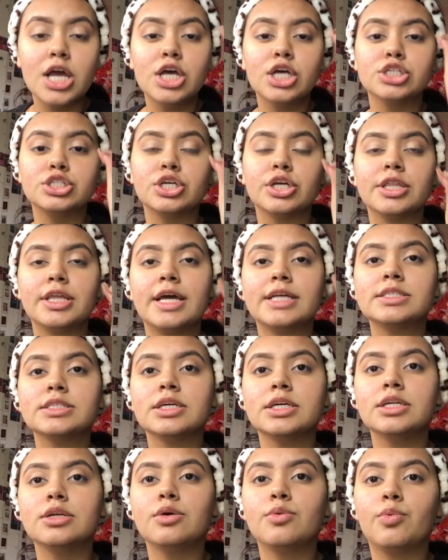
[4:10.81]
So that's
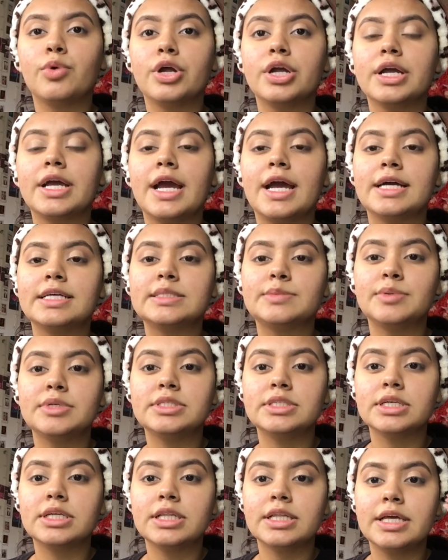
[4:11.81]
gonna work as
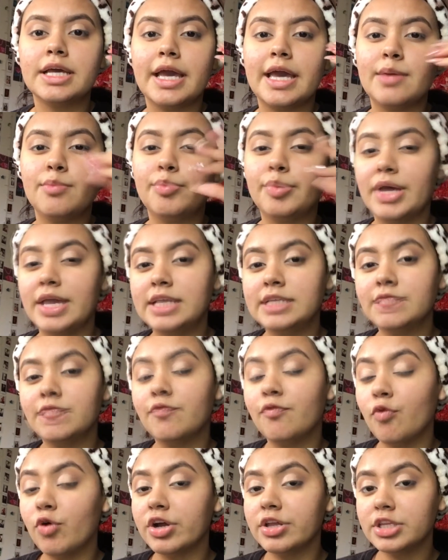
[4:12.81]
basically a base
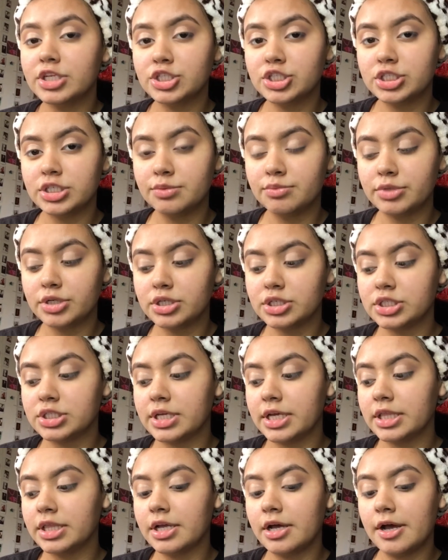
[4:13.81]
for the shimmers
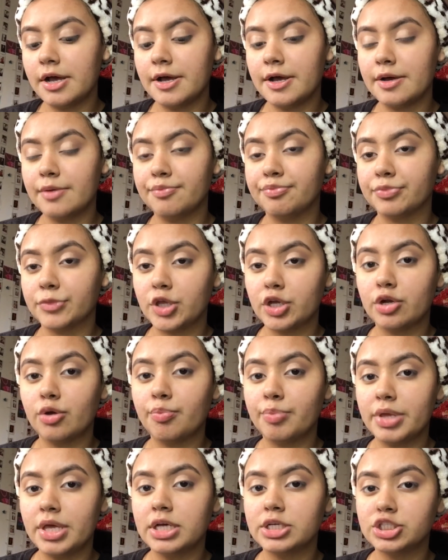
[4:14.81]
and the you know,
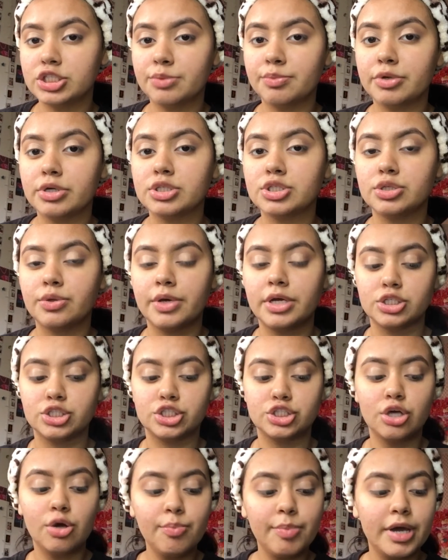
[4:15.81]
pink shimmer, so it can
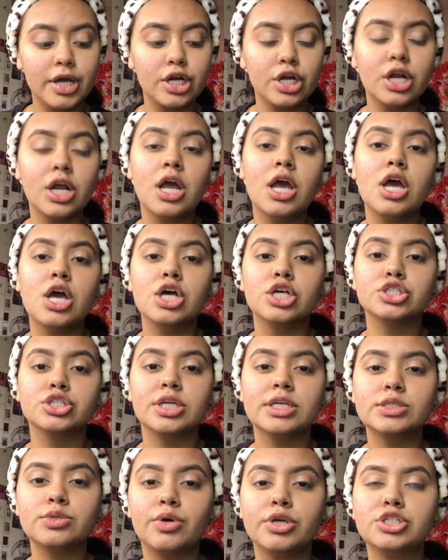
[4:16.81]
show better. So
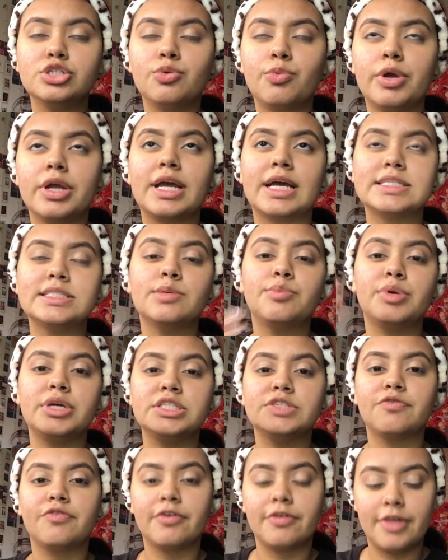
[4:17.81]
it's going to work as a
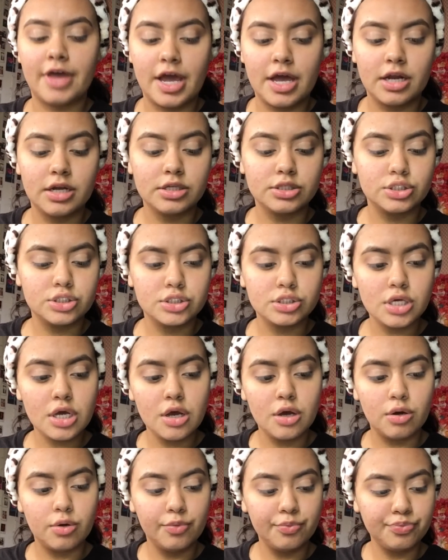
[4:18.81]
base for that.
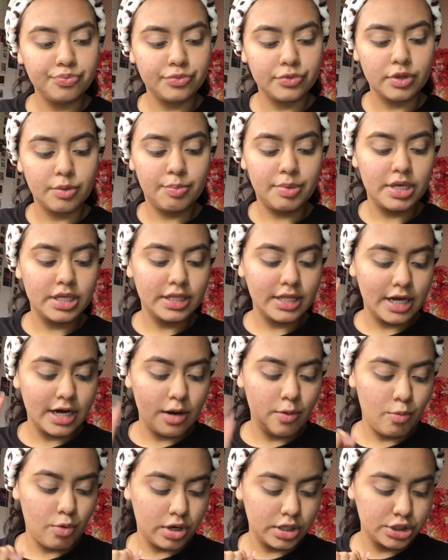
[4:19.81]
So the pink that I
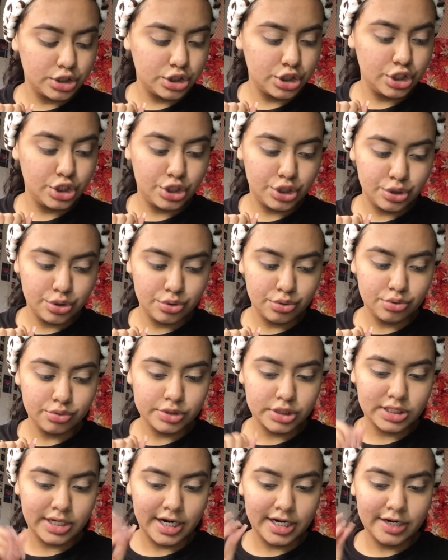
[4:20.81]
want to
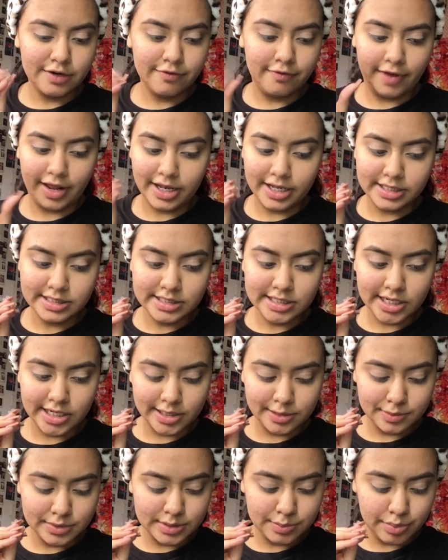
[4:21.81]
use, kind of
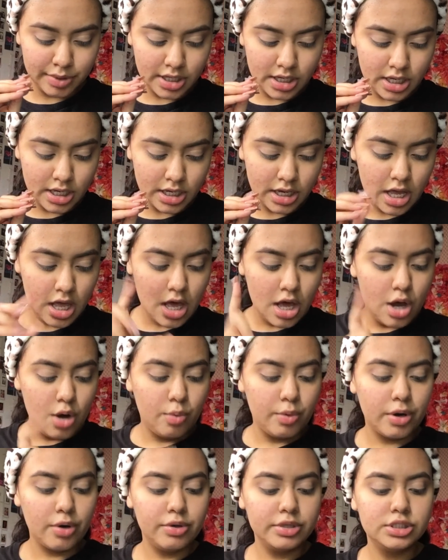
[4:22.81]
Valentine's pink,
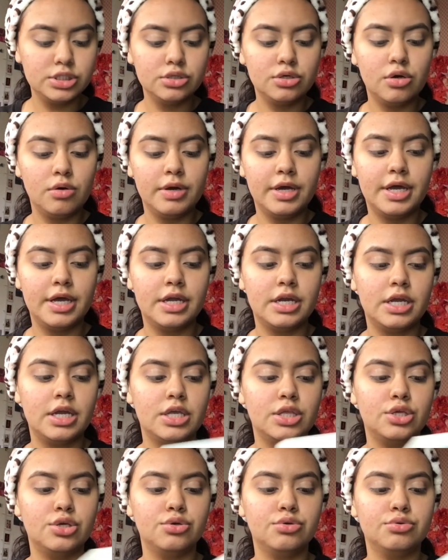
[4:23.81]
we're going to go ahead
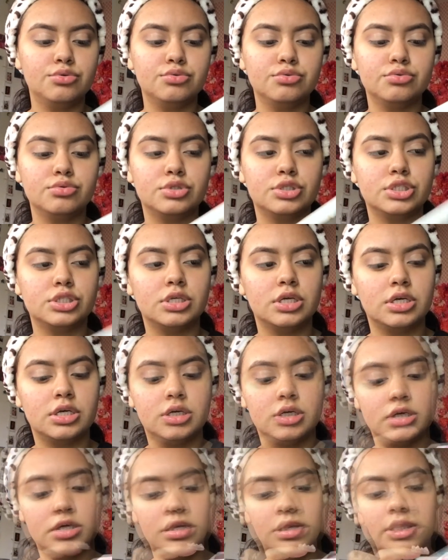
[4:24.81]
and use
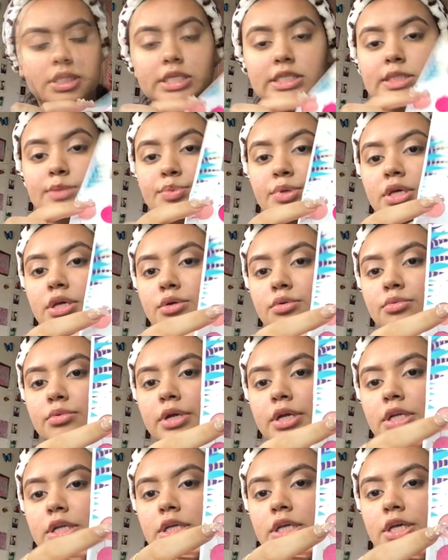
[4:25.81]
this pink
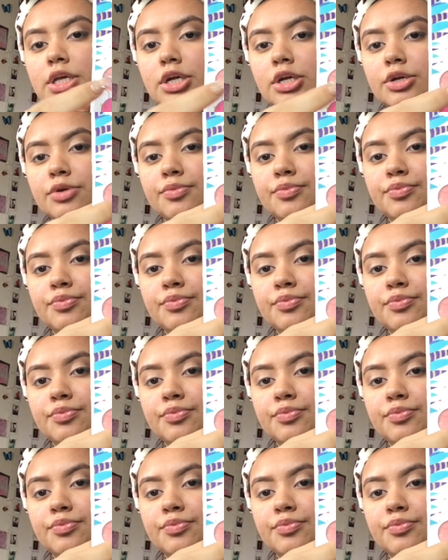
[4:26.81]
right here.